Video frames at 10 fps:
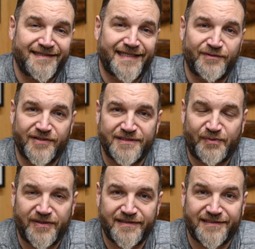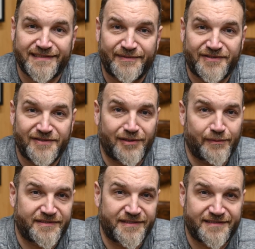Keep your eyes peeled because I'll be doing a
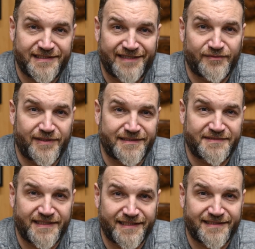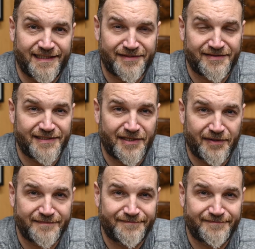competition to give away some tickets later in the year.